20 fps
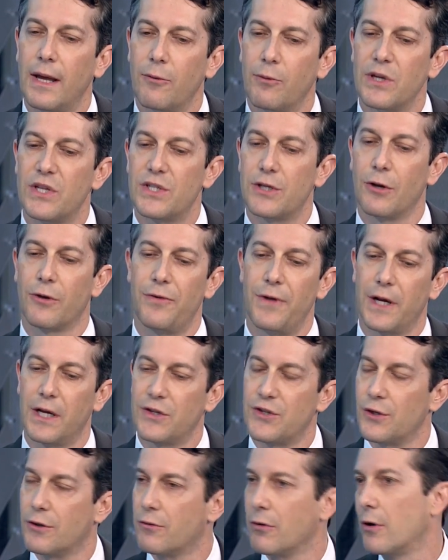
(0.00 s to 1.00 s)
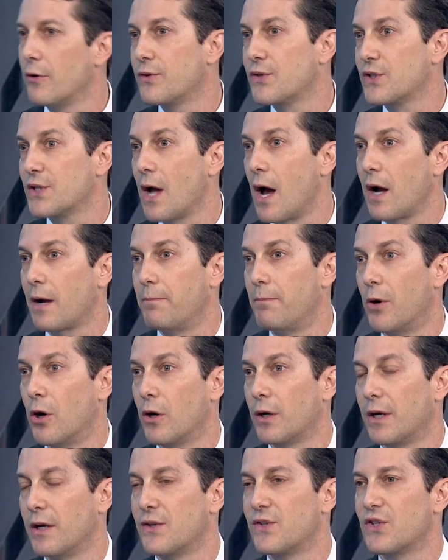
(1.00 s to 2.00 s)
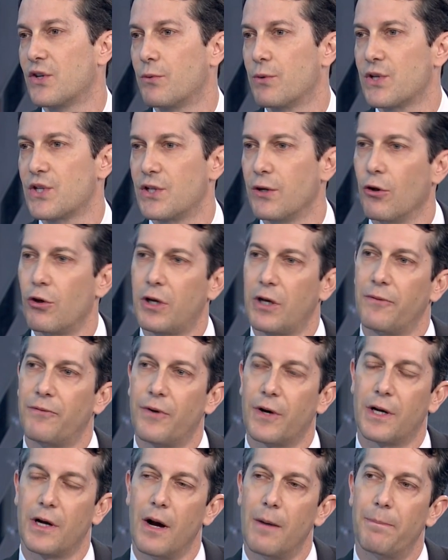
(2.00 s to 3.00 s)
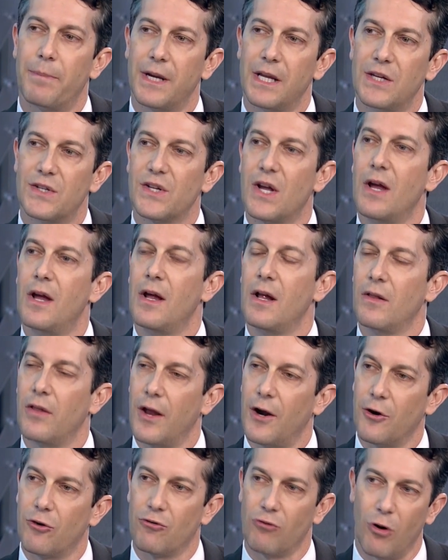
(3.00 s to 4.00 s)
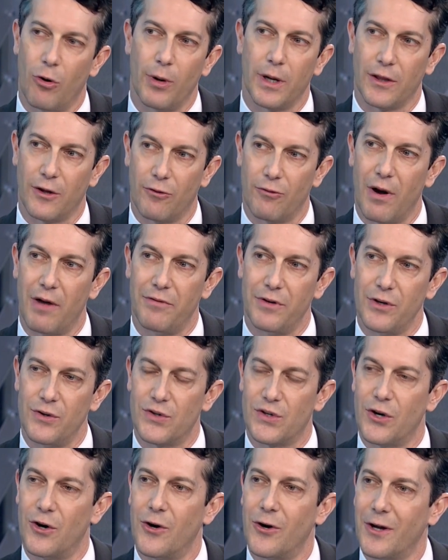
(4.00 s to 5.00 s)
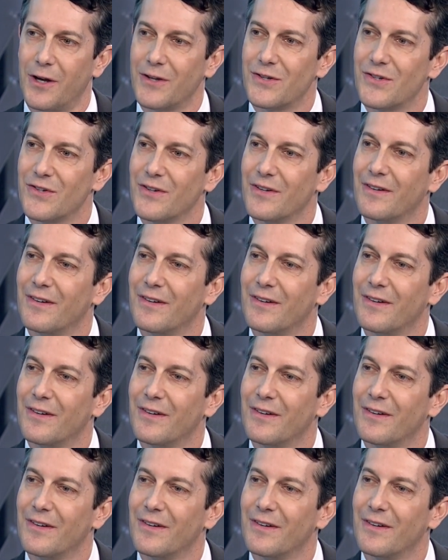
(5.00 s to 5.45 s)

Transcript: and we still think it's a growth stock market, so we're still looking for companies that are growing their revenues and earnings.